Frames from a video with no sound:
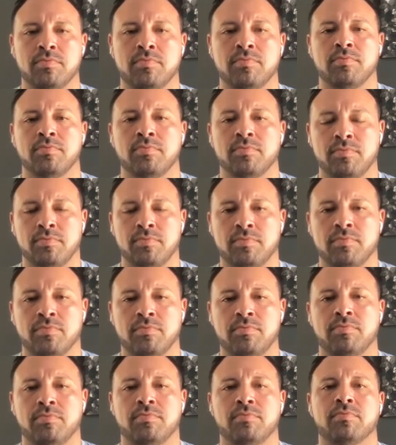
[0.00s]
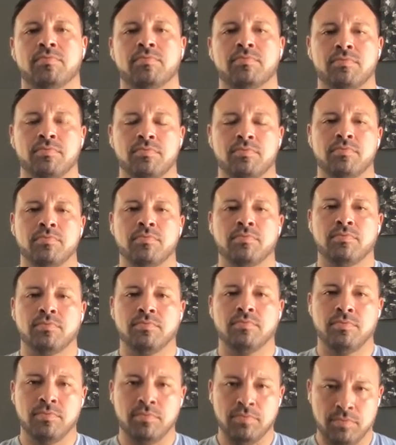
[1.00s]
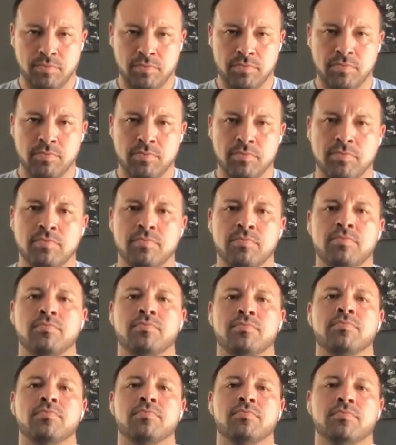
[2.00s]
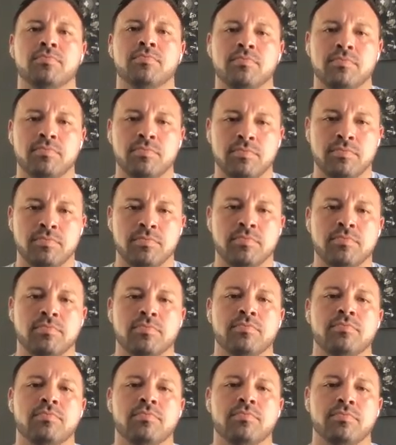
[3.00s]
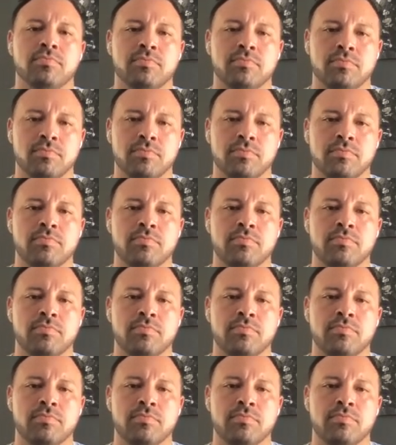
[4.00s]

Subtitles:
[no speech]